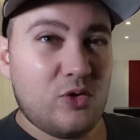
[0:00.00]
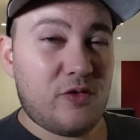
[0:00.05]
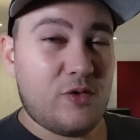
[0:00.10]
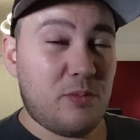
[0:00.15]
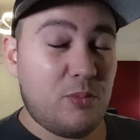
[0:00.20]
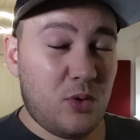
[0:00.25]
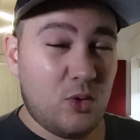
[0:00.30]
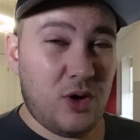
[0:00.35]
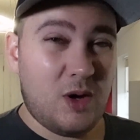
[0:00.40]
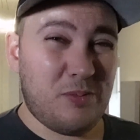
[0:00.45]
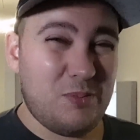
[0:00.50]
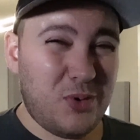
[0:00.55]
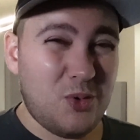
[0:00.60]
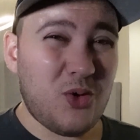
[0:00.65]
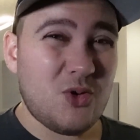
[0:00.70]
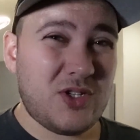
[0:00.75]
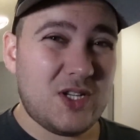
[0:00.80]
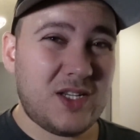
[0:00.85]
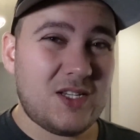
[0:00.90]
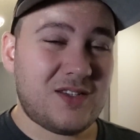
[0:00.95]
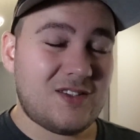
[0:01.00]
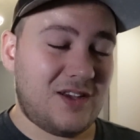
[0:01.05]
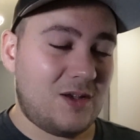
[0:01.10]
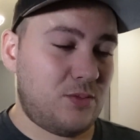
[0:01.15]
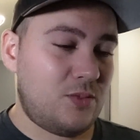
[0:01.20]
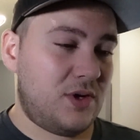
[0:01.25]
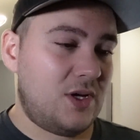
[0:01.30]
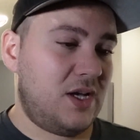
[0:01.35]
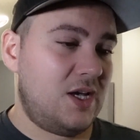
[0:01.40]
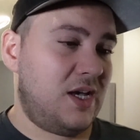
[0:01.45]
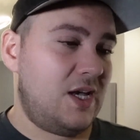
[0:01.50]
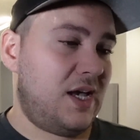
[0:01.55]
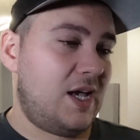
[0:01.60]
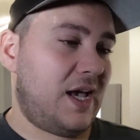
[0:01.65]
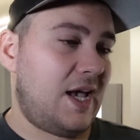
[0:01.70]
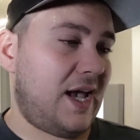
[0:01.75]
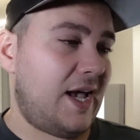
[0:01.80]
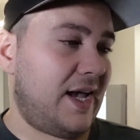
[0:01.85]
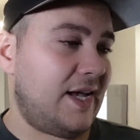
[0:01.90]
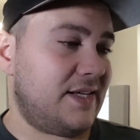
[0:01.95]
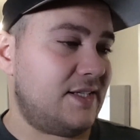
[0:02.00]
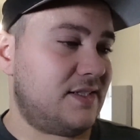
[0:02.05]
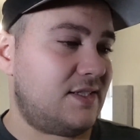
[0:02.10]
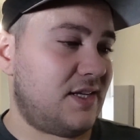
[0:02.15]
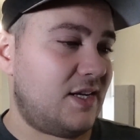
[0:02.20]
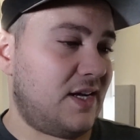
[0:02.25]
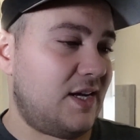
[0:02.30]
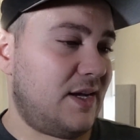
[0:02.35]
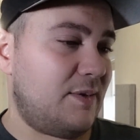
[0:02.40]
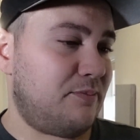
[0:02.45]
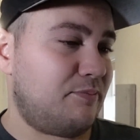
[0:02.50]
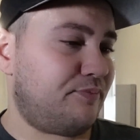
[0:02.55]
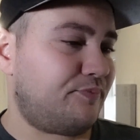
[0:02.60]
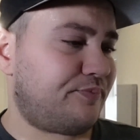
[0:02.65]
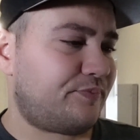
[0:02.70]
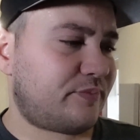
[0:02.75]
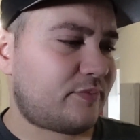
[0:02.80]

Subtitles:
of a ported sub. And